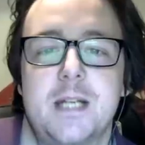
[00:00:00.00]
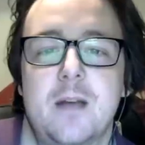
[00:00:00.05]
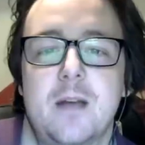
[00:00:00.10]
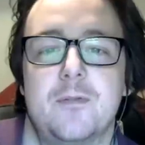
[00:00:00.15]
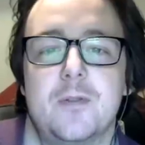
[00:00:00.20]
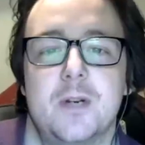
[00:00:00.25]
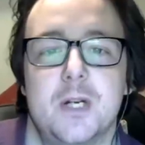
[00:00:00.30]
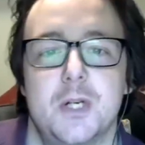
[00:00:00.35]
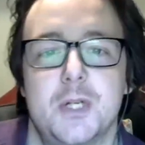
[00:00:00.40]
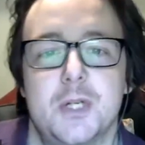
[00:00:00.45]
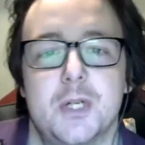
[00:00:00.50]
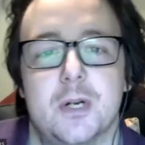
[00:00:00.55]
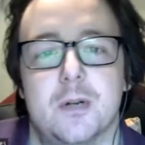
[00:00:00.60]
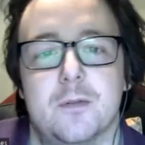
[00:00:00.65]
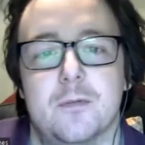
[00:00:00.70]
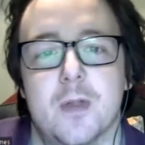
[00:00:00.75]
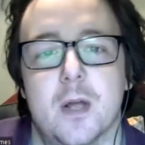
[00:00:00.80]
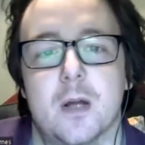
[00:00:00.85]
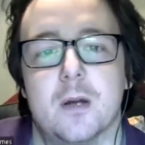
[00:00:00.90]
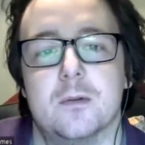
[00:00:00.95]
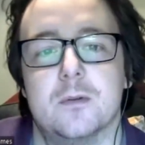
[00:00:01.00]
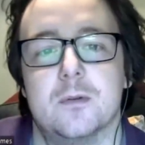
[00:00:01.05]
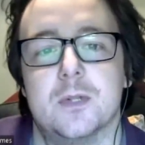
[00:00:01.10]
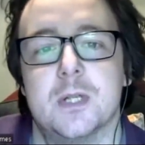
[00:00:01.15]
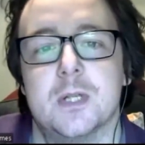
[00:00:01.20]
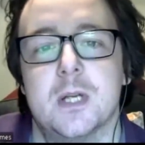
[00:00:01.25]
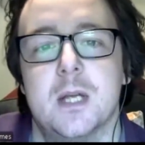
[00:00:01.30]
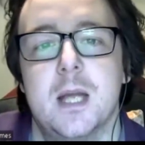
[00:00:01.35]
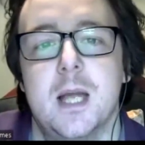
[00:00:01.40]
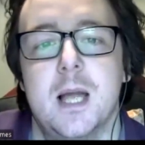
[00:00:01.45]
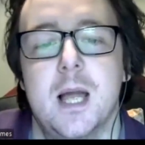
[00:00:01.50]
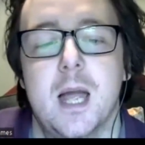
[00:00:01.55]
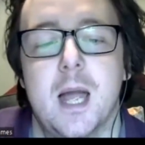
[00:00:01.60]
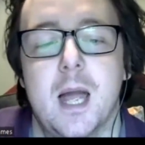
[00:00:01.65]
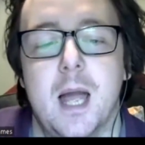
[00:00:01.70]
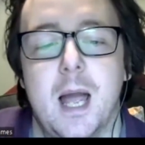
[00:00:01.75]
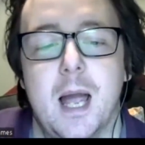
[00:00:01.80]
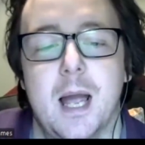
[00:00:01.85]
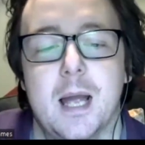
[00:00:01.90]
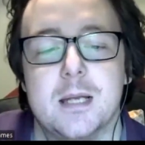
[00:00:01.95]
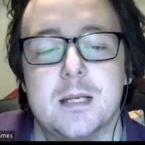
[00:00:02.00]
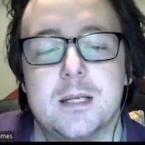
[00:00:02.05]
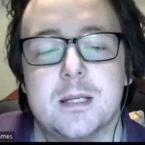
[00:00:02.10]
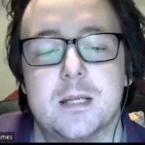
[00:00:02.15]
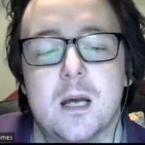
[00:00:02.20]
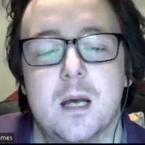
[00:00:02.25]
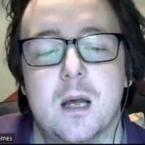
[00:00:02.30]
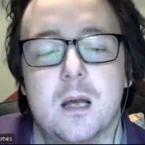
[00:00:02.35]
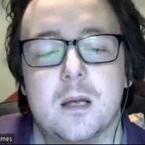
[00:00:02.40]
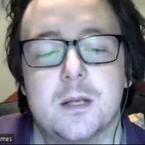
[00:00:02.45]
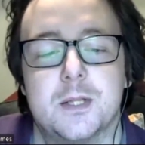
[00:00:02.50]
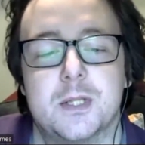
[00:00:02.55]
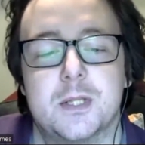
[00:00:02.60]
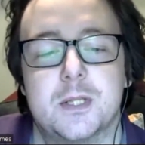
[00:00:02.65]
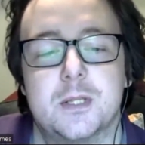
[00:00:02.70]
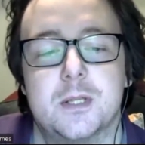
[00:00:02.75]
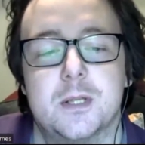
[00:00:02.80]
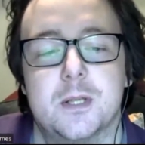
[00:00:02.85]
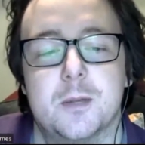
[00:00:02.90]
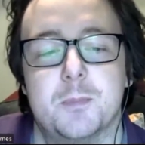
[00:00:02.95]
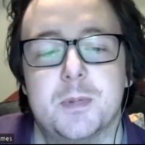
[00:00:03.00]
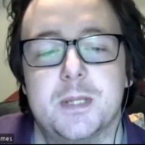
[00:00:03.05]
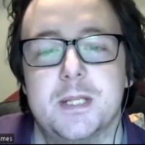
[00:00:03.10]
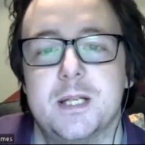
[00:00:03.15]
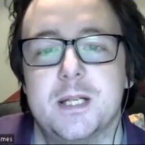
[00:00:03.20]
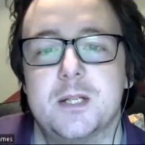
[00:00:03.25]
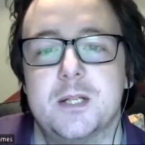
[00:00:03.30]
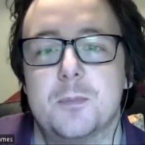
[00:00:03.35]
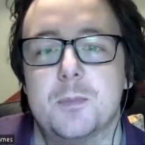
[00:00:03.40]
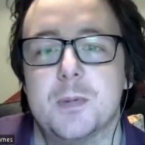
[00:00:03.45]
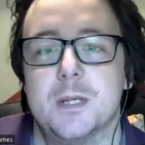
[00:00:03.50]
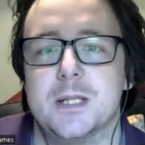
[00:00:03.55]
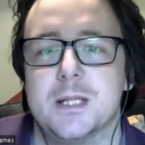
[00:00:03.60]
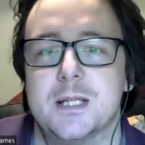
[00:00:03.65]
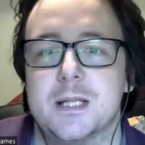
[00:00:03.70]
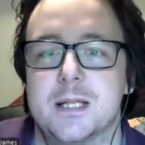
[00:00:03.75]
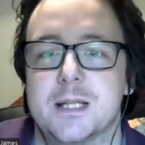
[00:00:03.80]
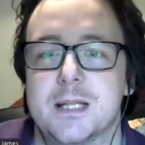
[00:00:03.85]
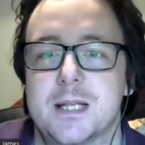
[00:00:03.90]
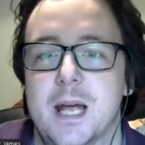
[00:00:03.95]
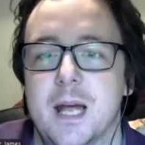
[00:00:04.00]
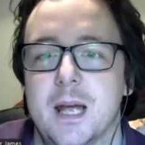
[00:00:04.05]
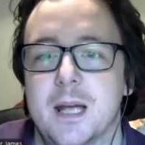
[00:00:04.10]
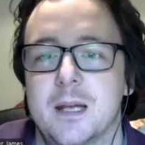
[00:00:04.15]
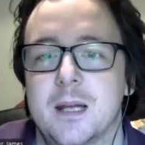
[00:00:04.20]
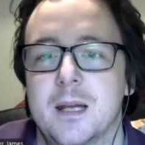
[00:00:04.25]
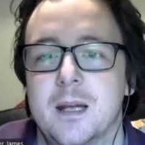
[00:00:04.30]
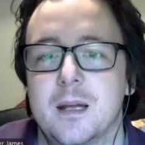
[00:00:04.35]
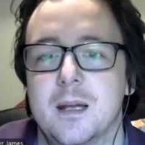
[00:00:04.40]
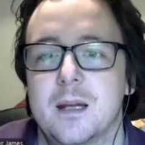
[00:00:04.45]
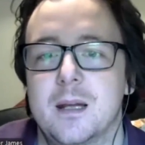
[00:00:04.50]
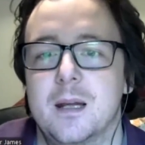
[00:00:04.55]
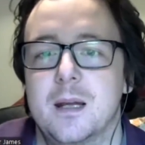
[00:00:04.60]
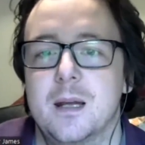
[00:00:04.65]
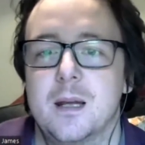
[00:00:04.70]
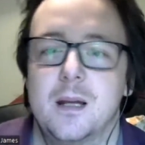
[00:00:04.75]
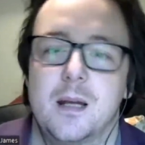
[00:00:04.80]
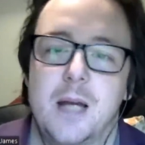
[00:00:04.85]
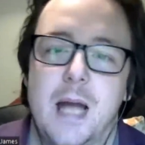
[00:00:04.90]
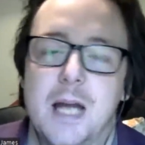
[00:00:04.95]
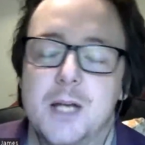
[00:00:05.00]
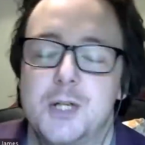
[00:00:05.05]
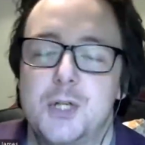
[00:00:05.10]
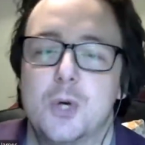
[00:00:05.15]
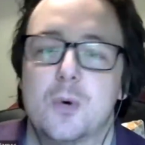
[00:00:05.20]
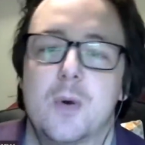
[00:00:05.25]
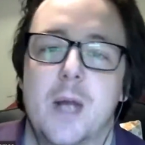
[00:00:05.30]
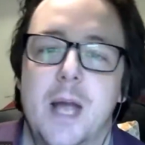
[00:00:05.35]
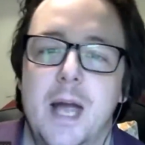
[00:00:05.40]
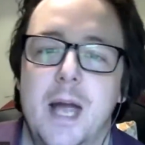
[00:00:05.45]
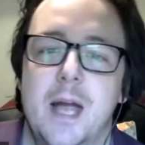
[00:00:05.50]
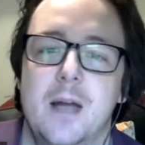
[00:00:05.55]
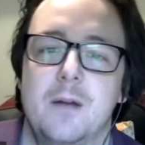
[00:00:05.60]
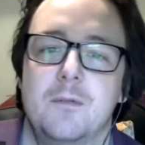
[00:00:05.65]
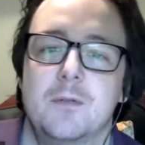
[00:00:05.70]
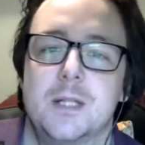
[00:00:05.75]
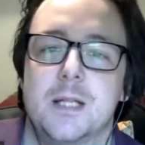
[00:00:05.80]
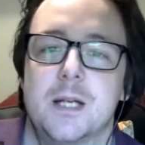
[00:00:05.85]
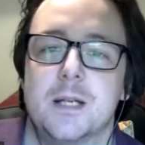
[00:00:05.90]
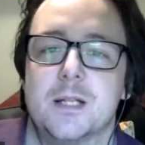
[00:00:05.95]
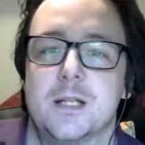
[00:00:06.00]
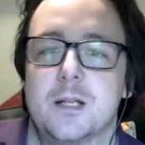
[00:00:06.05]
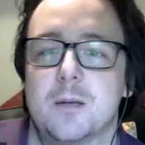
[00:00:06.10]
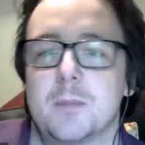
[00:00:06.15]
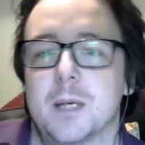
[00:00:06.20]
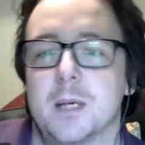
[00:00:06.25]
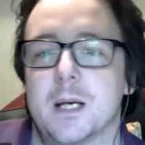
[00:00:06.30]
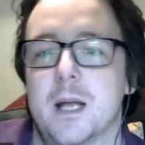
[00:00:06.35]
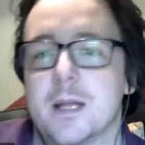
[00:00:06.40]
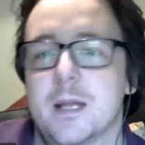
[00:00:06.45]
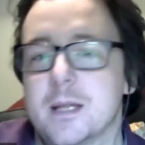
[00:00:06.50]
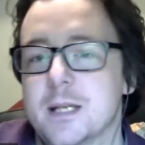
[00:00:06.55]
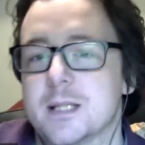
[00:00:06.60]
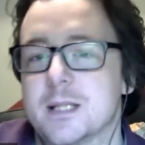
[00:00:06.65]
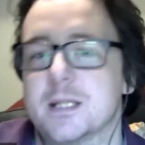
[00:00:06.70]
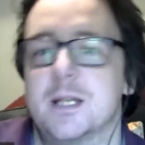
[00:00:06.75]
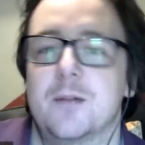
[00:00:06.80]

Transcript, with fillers: definition of those and asked the participants to say has your cat ever done something like this?